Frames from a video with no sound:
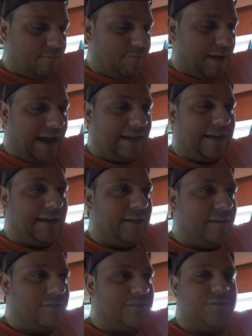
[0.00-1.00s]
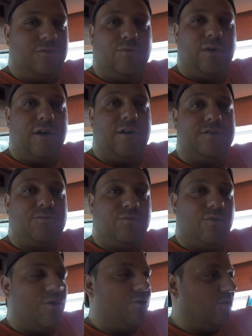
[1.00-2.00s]
back to where it's
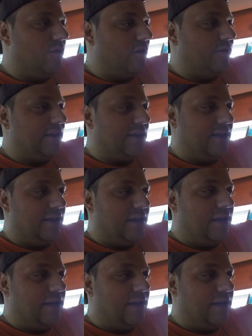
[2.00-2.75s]
roadworthy,